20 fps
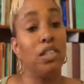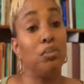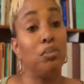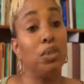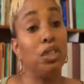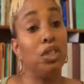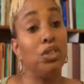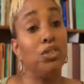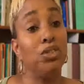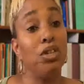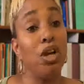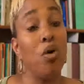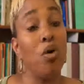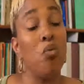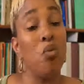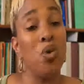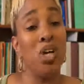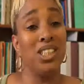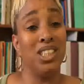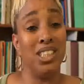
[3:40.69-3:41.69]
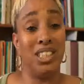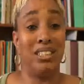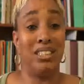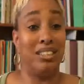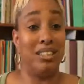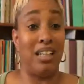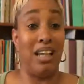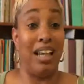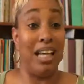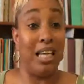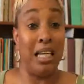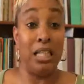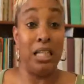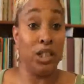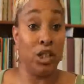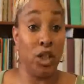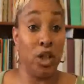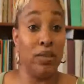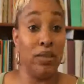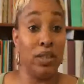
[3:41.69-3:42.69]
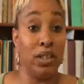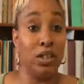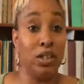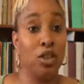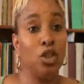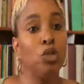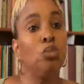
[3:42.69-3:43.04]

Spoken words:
because you don't want just any services,